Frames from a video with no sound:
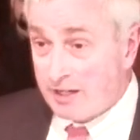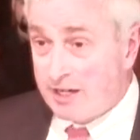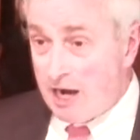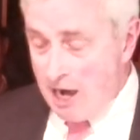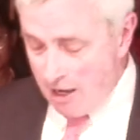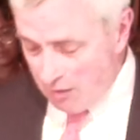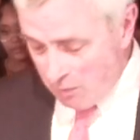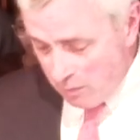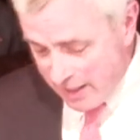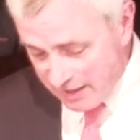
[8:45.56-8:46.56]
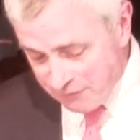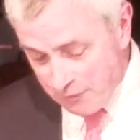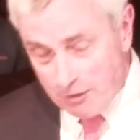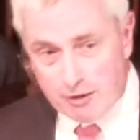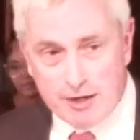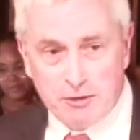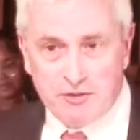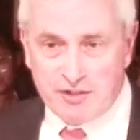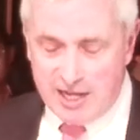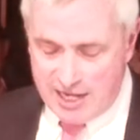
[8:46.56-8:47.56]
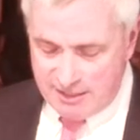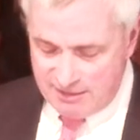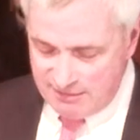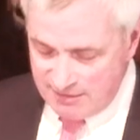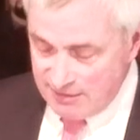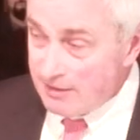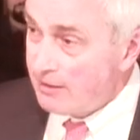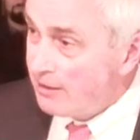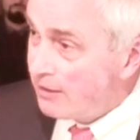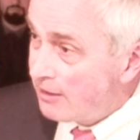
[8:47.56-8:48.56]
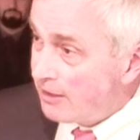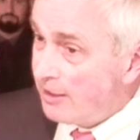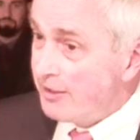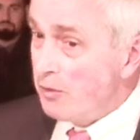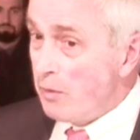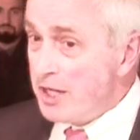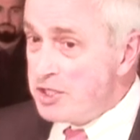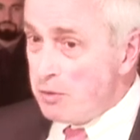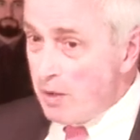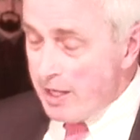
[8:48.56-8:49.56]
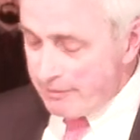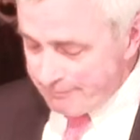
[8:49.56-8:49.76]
car, waiting for her outside, and away she went.